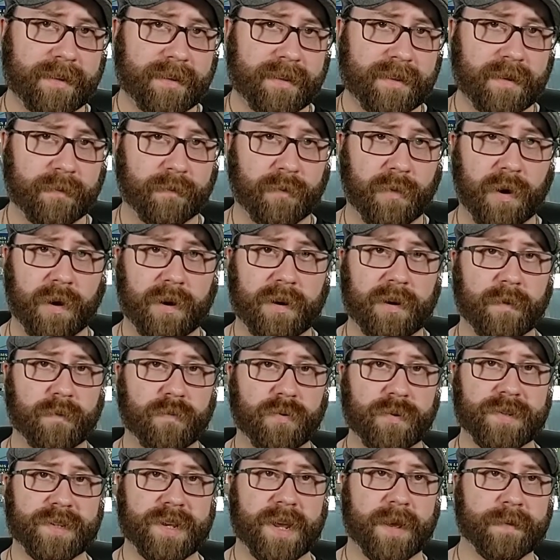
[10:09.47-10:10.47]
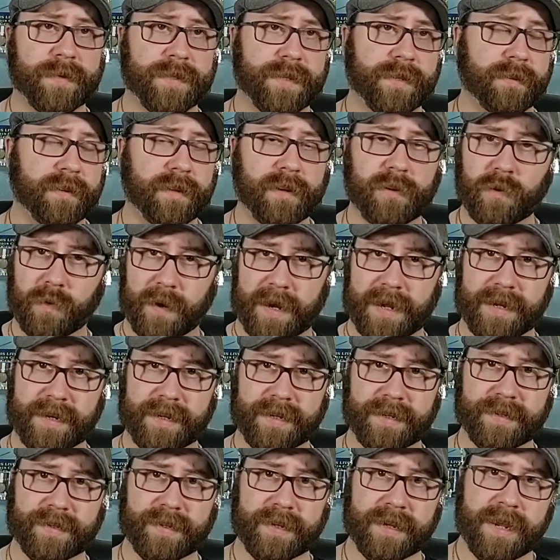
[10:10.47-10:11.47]
the markup was absolutely
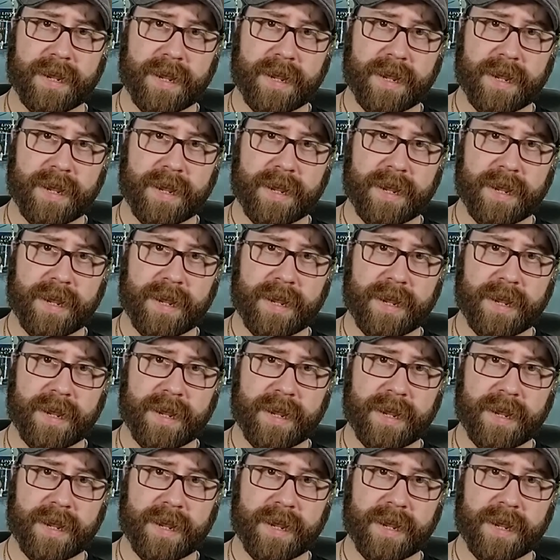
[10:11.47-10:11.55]
horrendous.